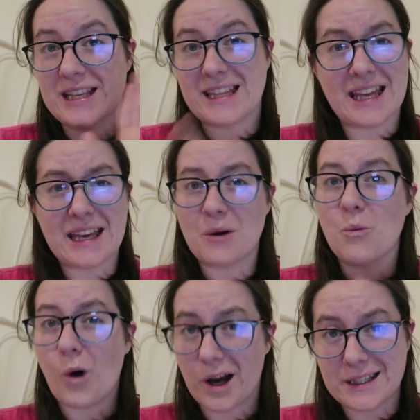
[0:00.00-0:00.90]
year
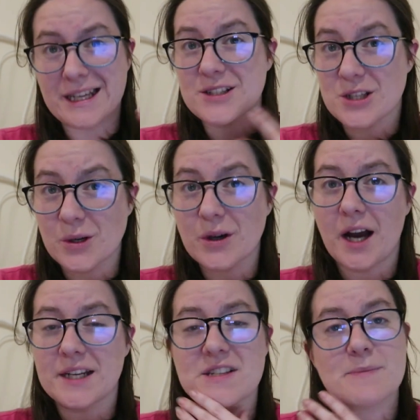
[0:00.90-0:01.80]
1, year 2
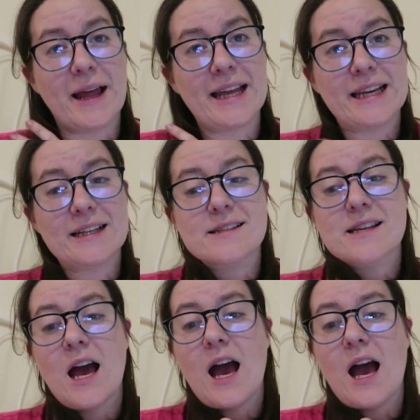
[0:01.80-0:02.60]
kind of spellings,